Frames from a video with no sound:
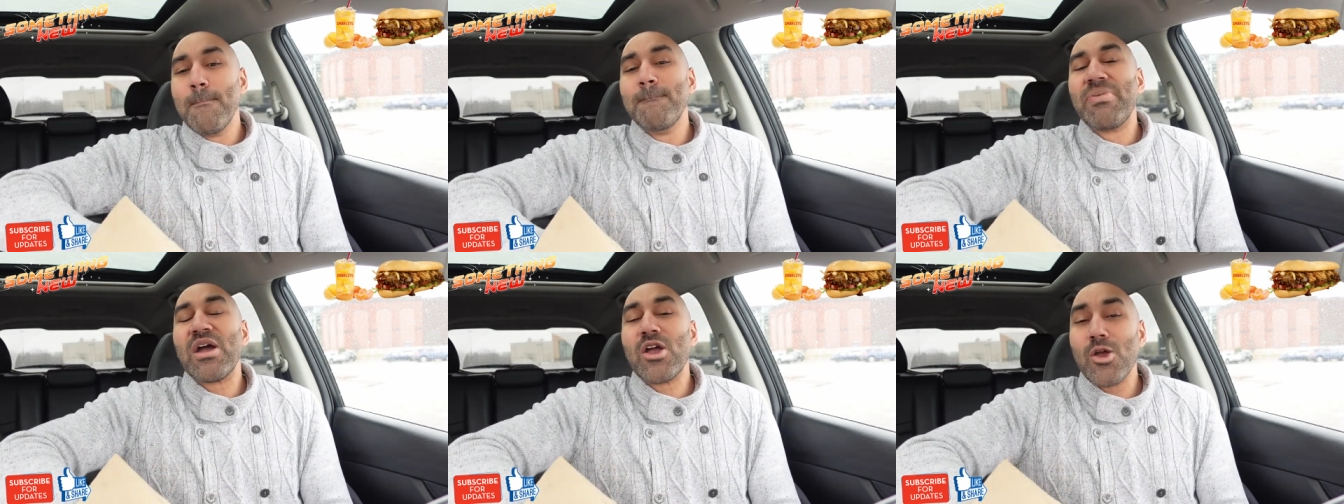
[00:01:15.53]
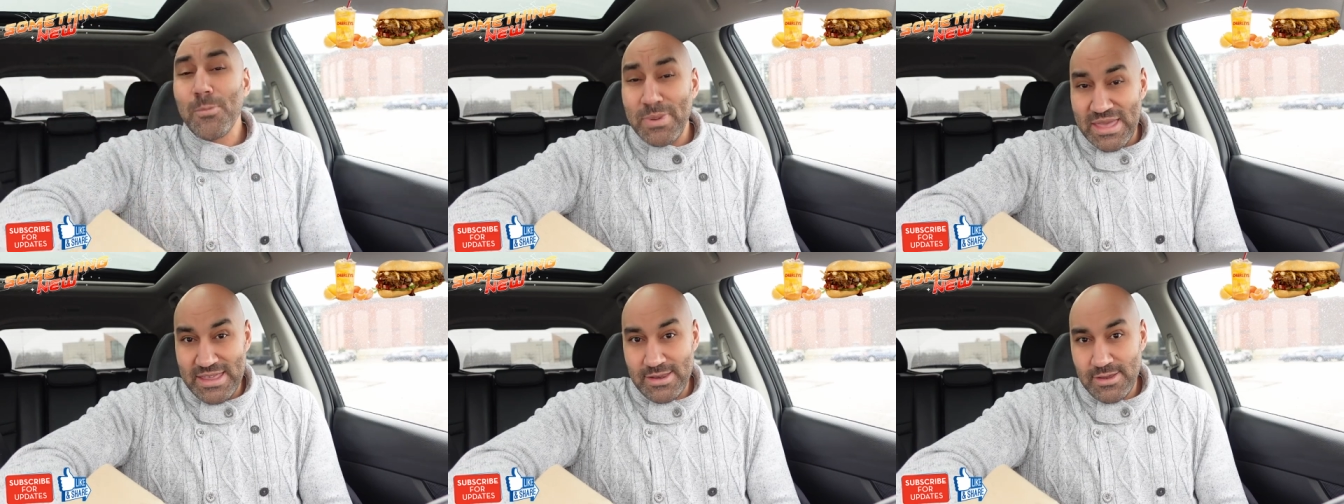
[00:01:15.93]

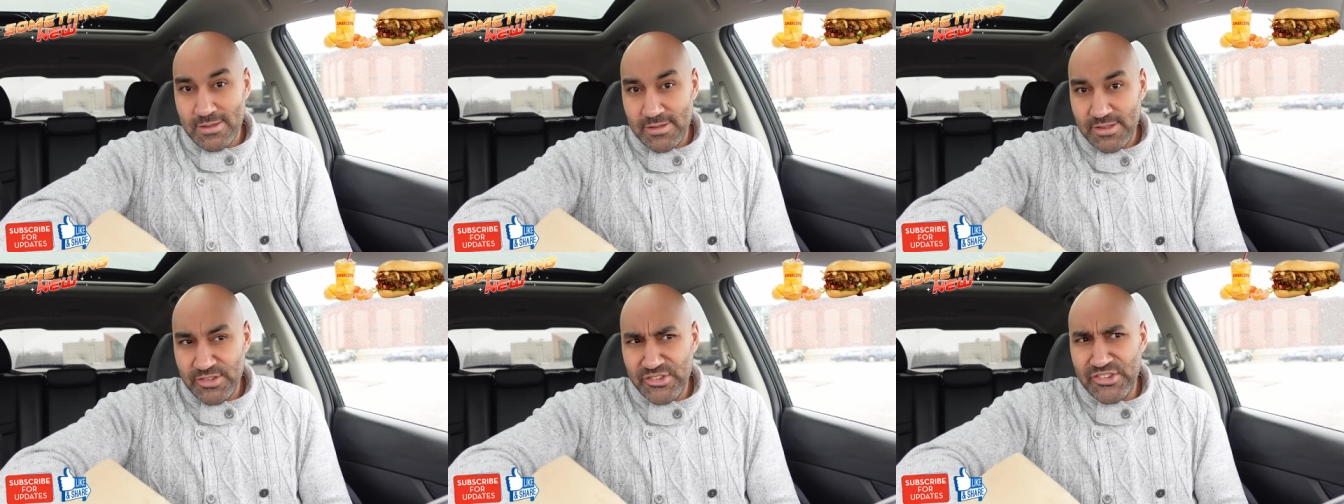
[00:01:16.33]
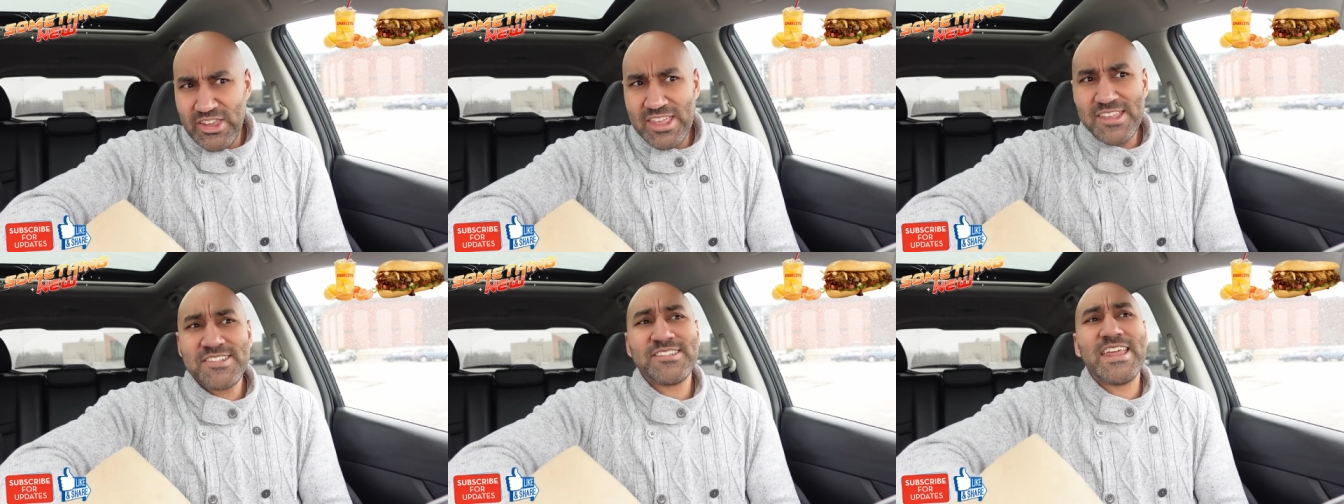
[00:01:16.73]
Bourbon
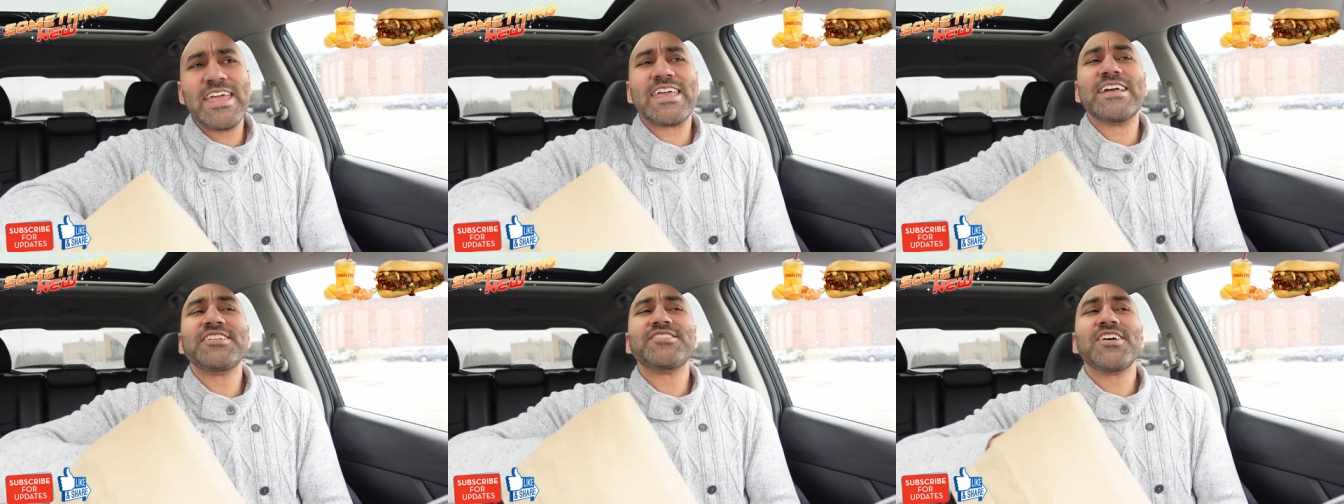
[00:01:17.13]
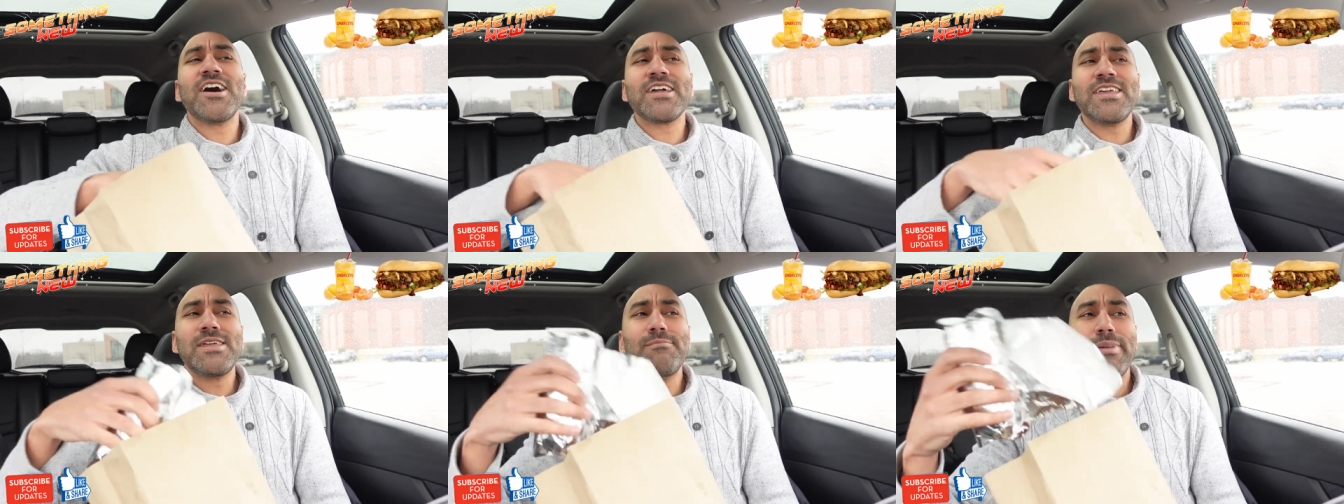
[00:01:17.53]
Cheesesteak,
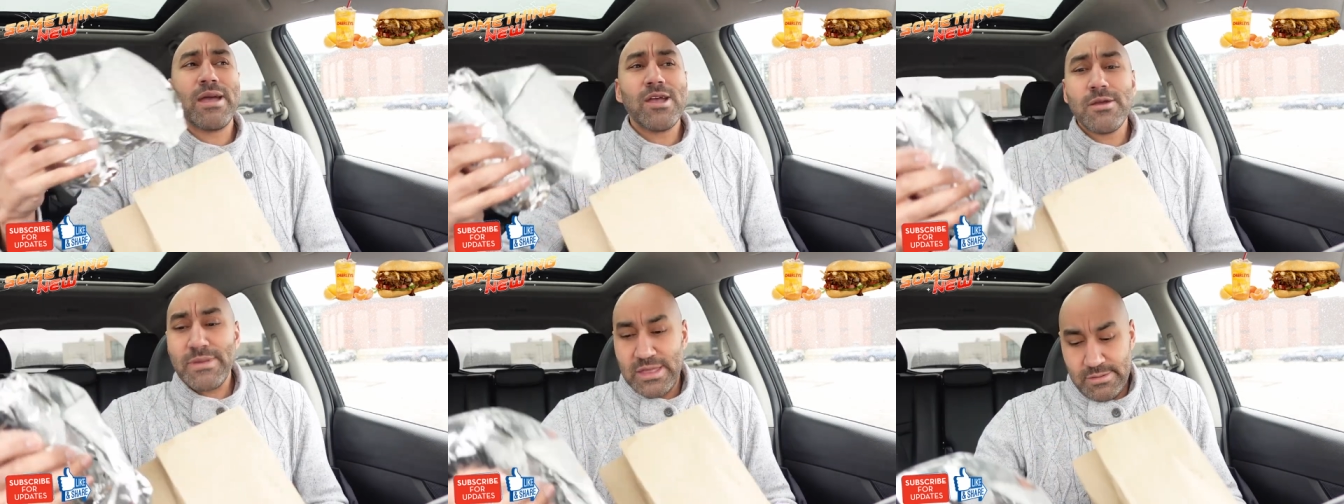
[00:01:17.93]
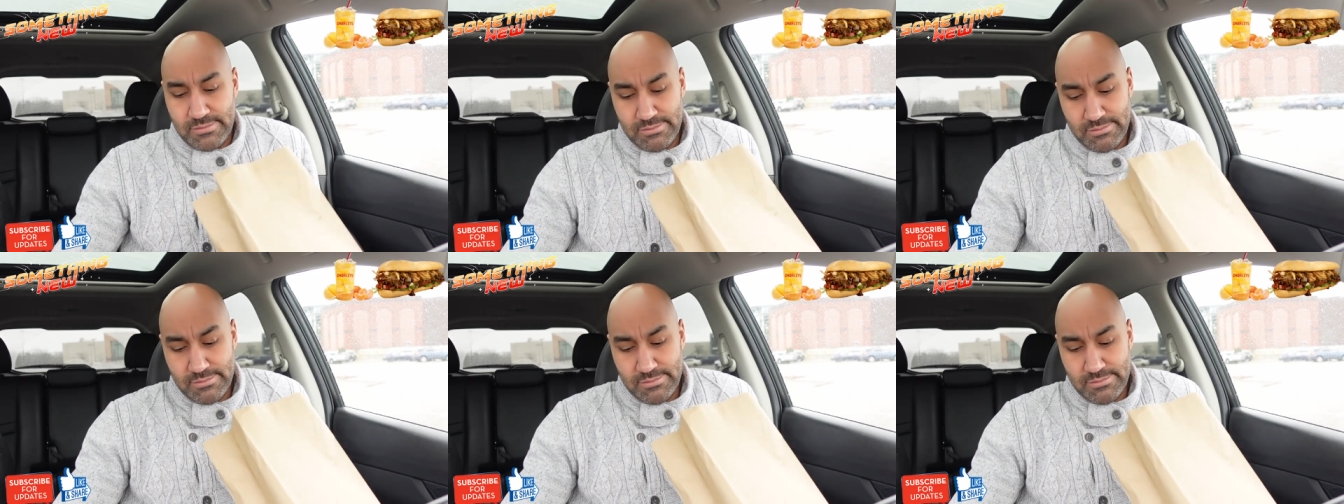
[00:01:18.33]
Kentucky Bourbon.